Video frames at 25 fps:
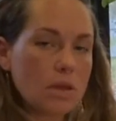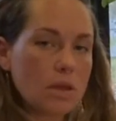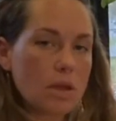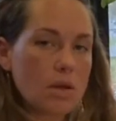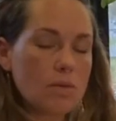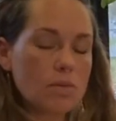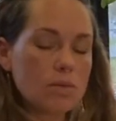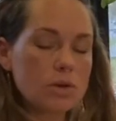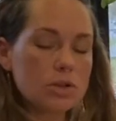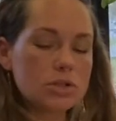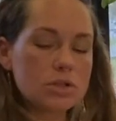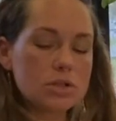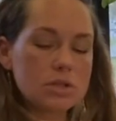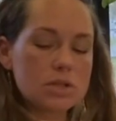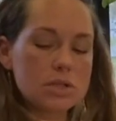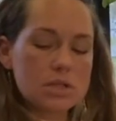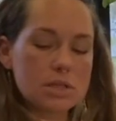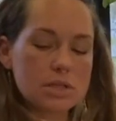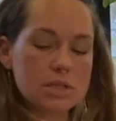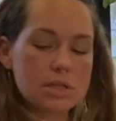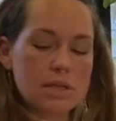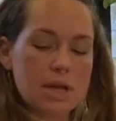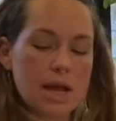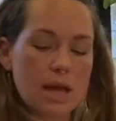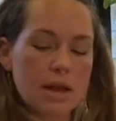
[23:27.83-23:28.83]
which is
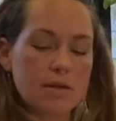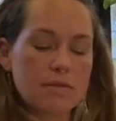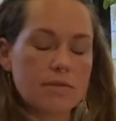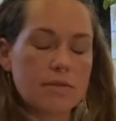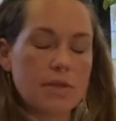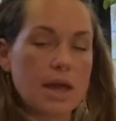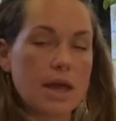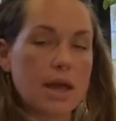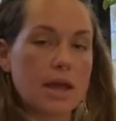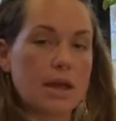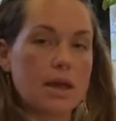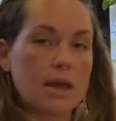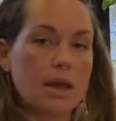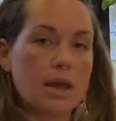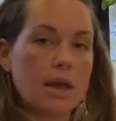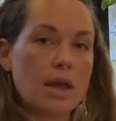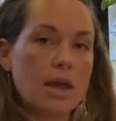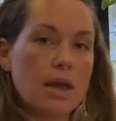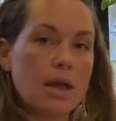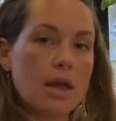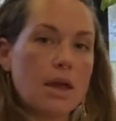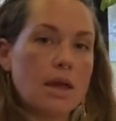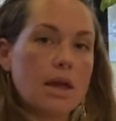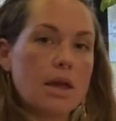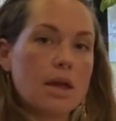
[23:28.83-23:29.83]
just kind of like
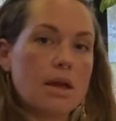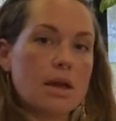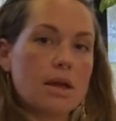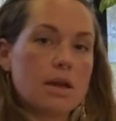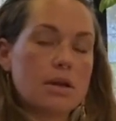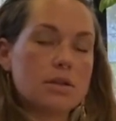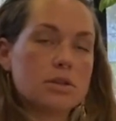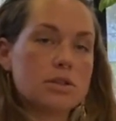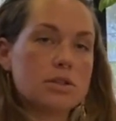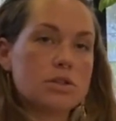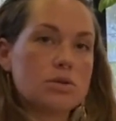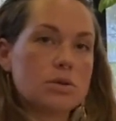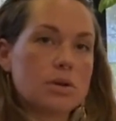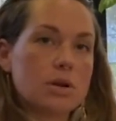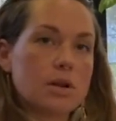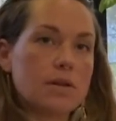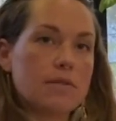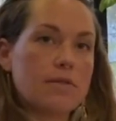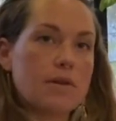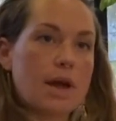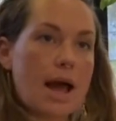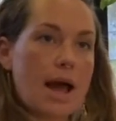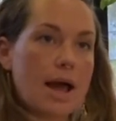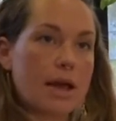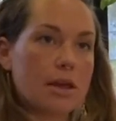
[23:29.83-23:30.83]
sort of
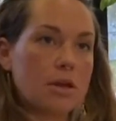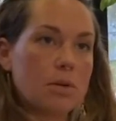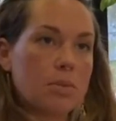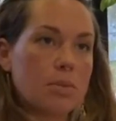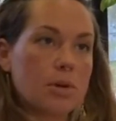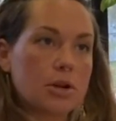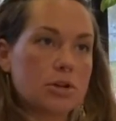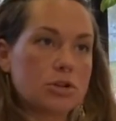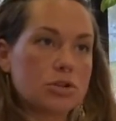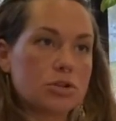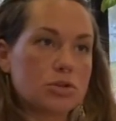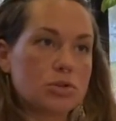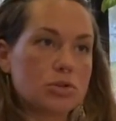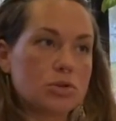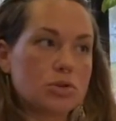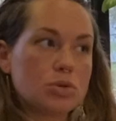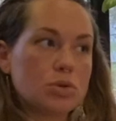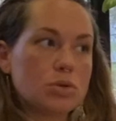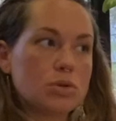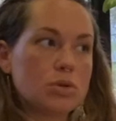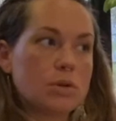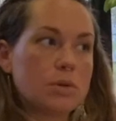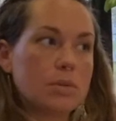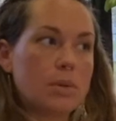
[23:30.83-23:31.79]
an acupressure tool,